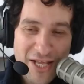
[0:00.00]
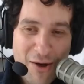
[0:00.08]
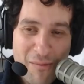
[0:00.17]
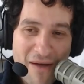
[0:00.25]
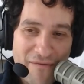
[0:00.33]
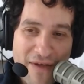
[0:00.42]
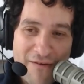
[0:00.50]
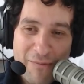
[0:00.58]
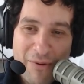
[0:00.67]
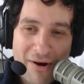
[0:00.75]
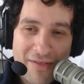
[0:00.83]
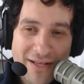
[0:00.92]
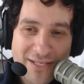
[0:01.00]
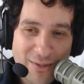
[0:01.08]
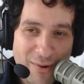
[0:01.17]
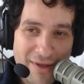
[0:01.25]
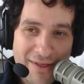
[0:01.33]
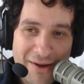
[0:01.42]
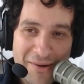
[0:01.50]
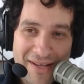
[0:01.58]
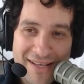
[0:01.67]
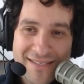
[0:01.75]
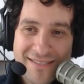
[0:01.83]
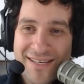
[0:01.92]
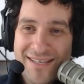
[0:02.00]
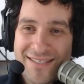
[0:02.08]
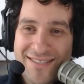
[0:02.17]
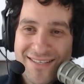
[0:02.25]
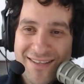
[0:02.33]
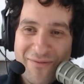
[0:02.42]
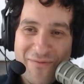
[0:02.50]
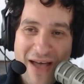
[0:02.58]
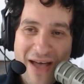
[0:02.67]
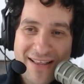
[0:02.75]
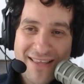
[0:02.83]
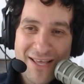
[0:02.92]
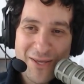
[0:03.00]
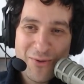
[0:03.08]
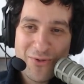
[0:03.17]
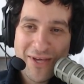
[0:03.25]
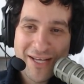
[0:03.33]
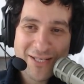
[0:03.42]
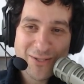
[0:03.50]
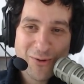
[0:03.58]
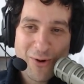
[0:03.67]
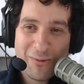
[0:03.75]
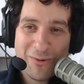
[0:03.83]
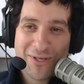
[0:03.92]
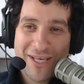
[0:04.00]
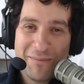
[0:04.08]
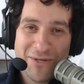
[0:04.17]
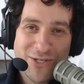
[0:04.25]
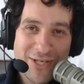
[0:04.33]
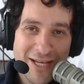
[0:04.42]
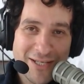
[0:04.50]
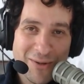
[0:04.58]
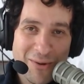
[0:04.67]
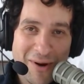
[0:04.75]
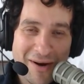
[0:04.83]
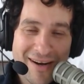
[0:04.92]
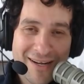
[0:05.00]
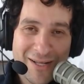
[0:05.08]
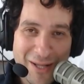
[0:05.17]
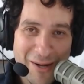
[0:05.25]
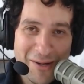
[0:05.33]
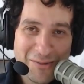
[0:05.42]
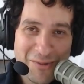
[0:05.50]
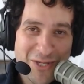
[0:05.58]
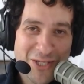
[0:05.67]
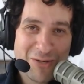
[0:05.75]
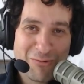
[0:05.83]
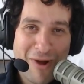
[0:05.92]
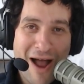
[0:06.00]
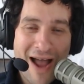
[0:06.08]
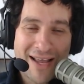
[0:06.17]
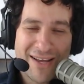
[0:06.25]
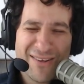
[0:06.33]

You know what my favorite part of that story, though, is the fact that you think it's normal to keep a shed door closed with just a rock.